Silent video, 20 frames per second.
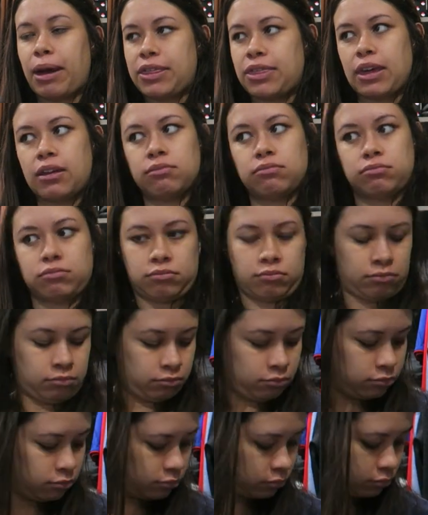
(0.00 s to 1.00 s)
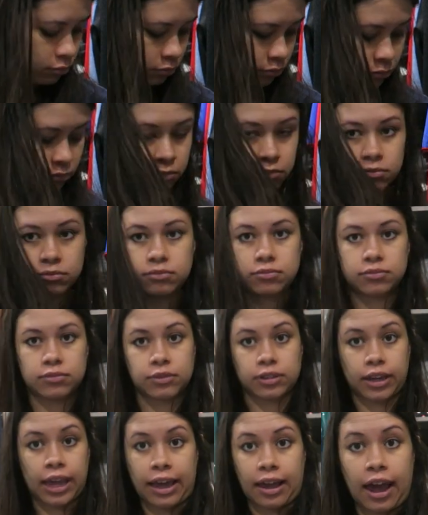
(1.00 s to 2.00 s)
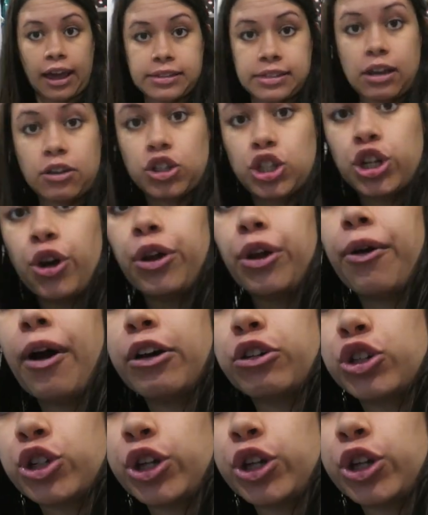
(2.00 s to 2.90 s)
my face? Okay, guys, I'll show you,